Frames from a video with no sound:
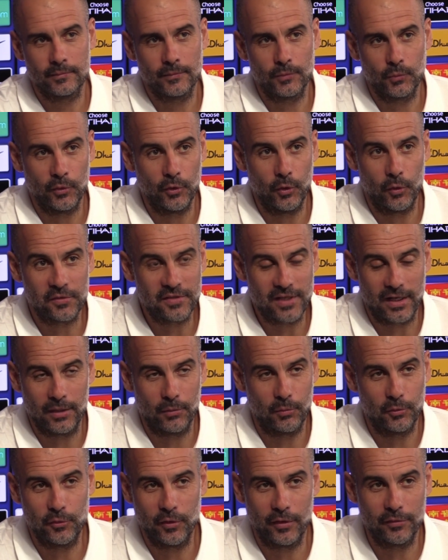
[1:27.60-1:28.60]
we know
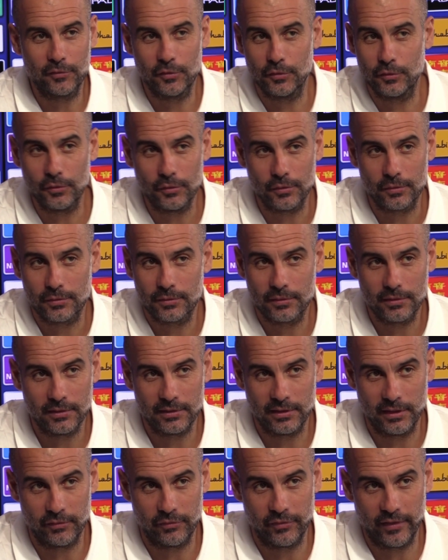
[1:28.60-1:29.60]
exactly what you have to do.
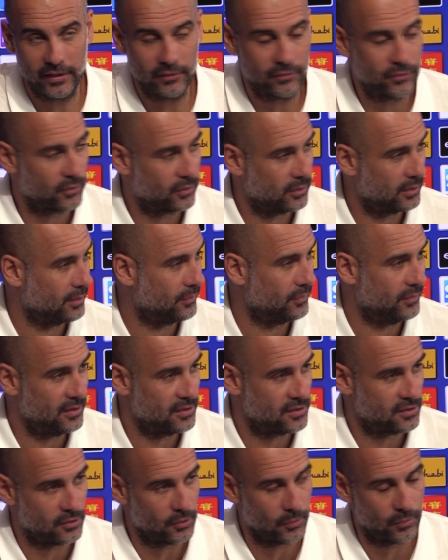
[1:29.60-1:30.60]
They fight for the
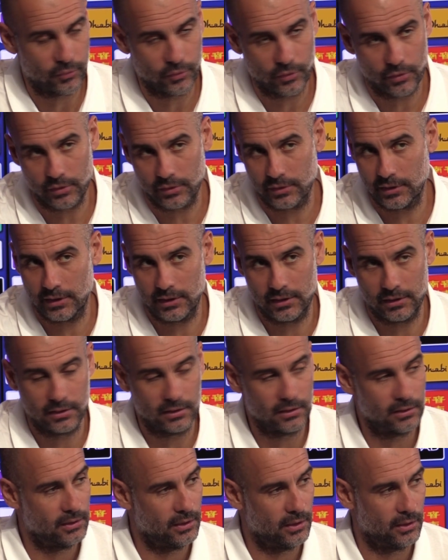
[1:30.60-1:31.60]
finish the top 4,
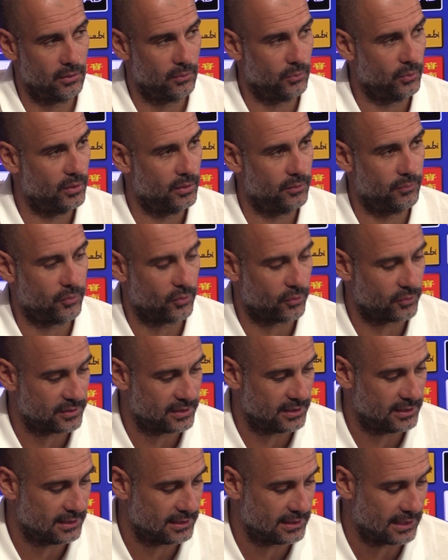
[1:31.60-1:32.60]
and we
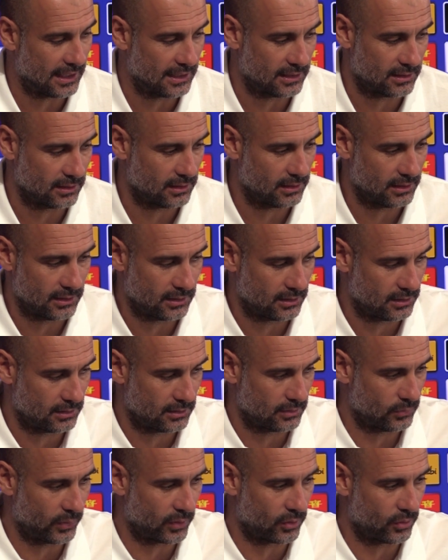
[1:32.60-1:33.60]
retain the title,
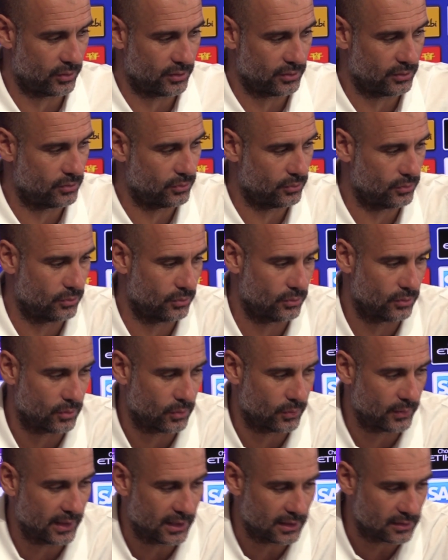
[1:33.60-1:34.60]
and we're going to
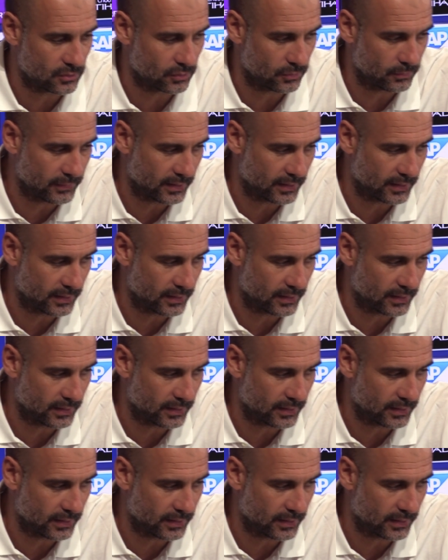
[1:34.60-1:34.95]
go there to